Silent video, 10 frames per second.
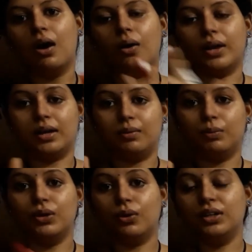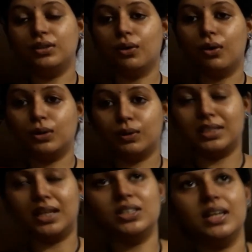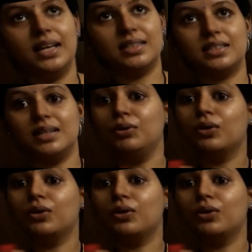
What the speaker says: Okay, we don't need to go to such an extreme.